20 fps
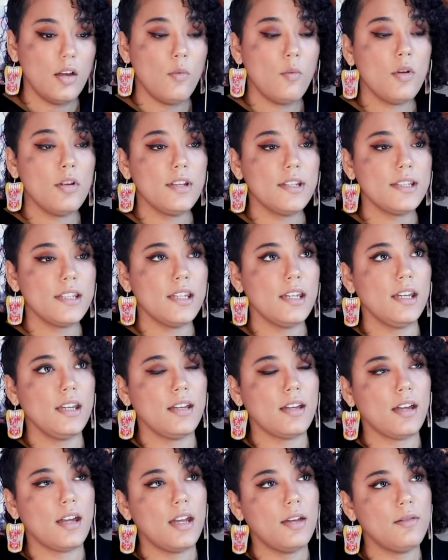Well, it's
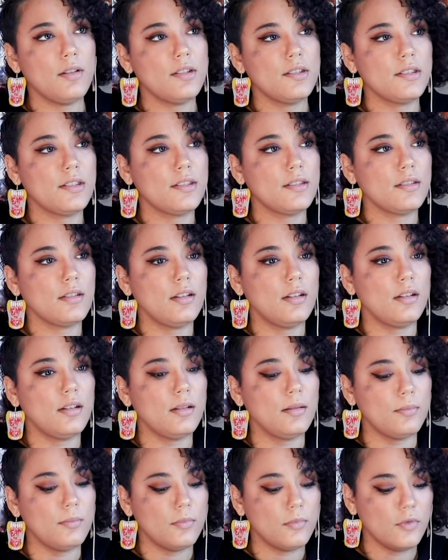like I was
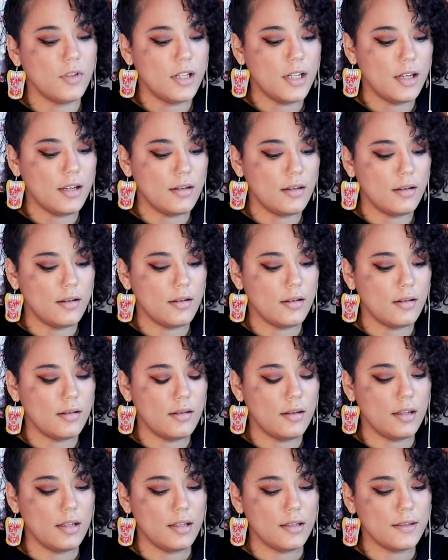um reading
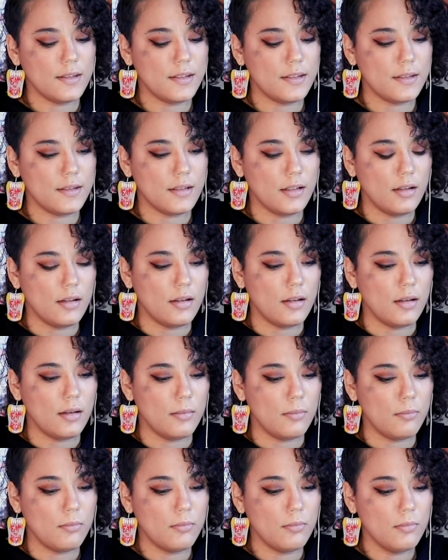this
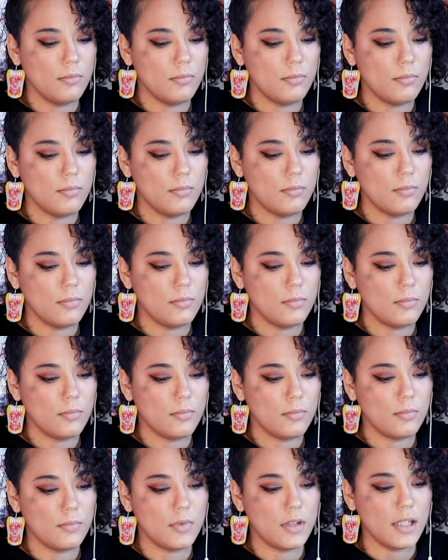um
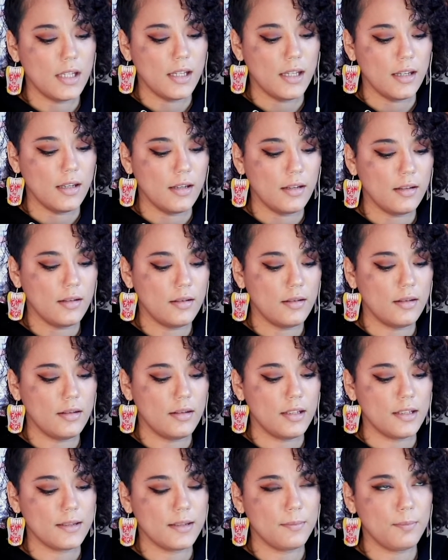the
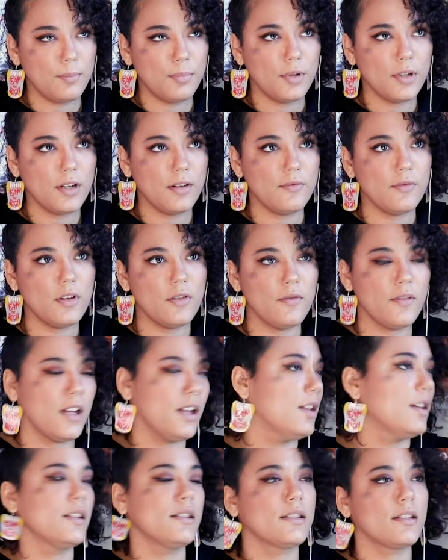this book of
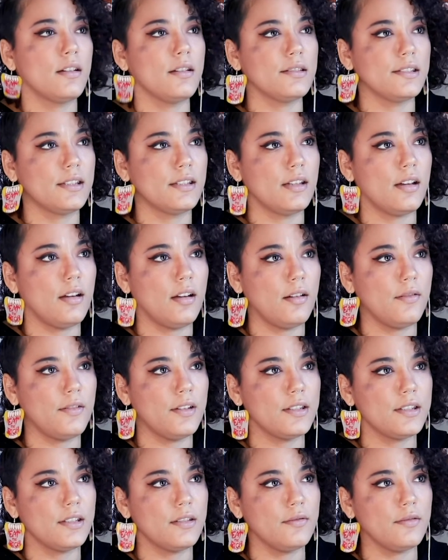novellas called the
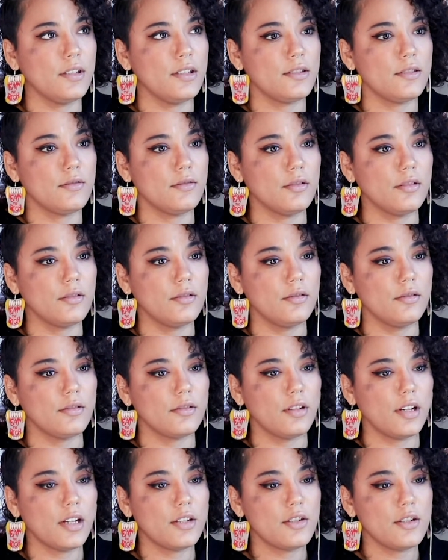Office of Historical
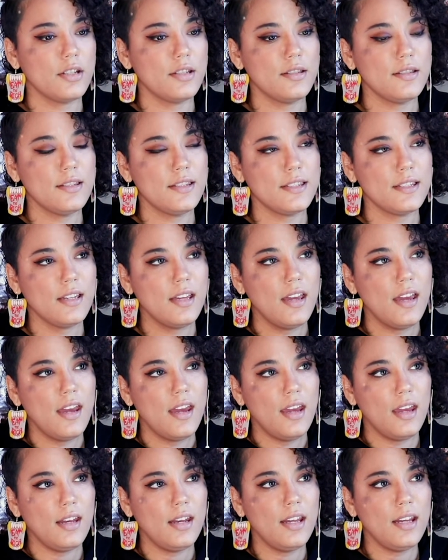Corrections.
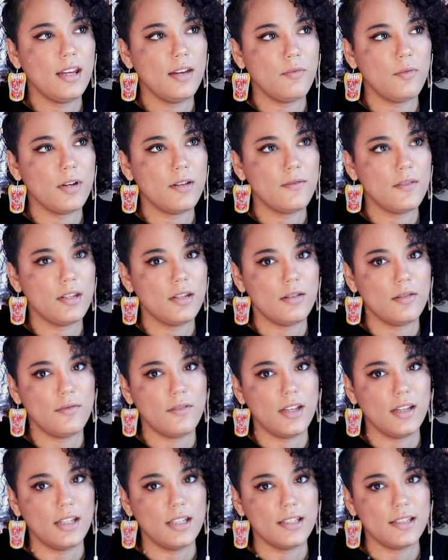Mm-hmm. And in it, one of the
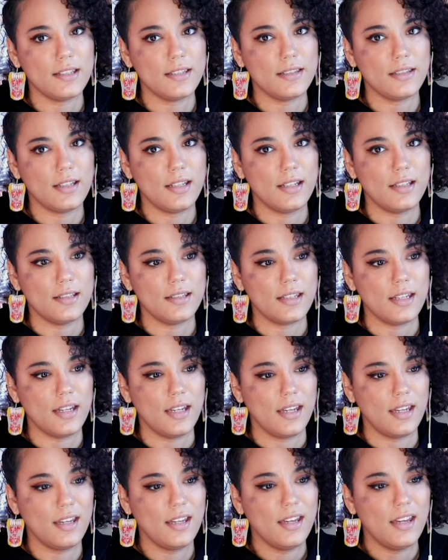novellas, it's
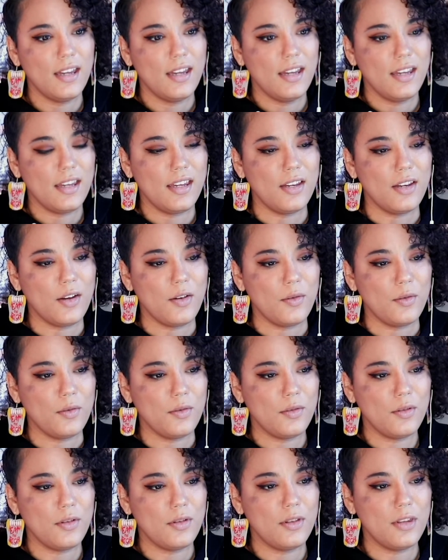like, you
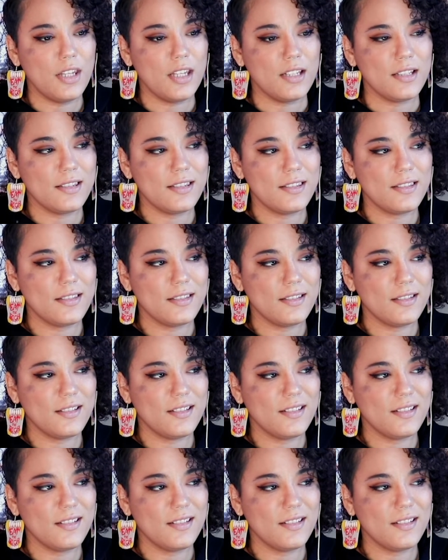know, this